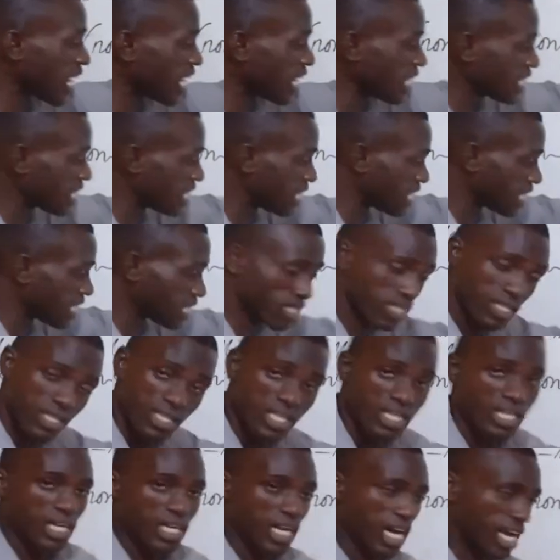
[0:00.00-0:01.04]
are here,
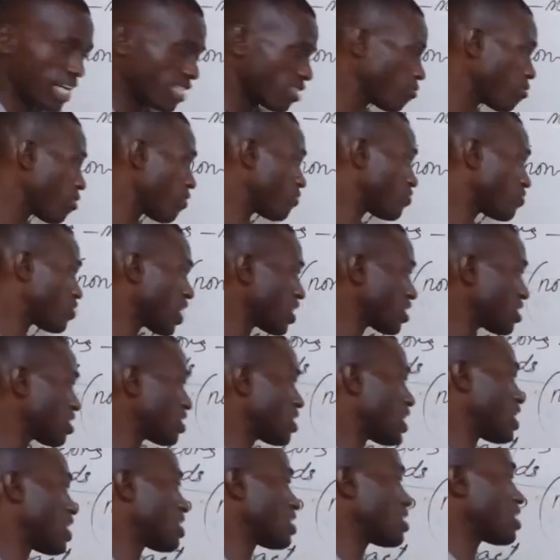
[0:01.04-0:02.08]
and the number of charges